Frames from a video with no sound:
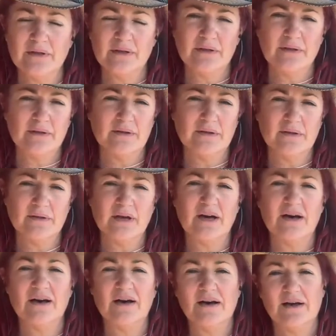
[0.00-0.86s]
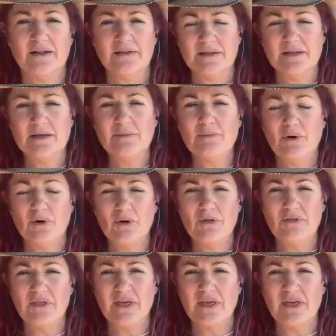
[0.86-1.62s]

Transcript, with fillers: I'm oh, I'm good.